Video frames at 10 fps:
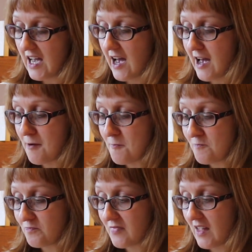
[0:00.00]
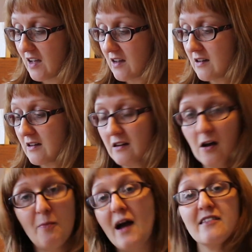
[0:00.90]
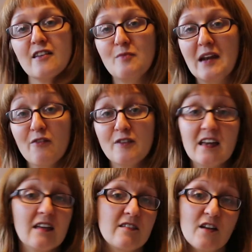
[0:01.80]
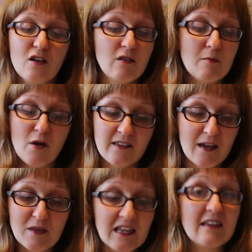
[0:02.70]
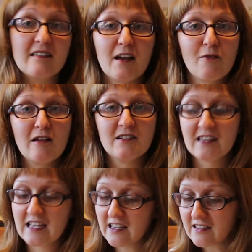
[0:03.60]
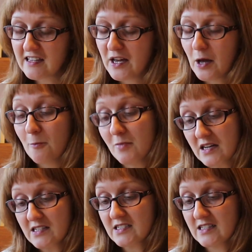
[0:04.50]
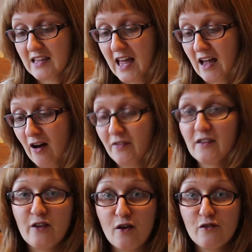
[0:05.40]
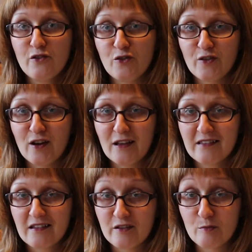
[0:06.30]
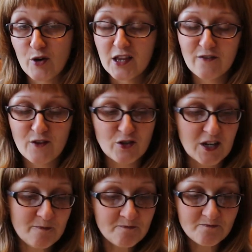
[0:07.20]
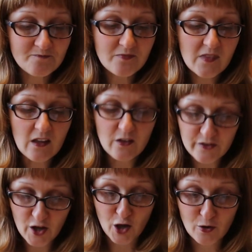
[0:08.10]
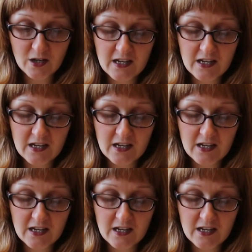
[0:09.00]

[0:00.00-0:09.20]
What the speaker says: are patterns that have been out for years, so it might take me years to get around to these, but they're on the to sew list at some point in the future. So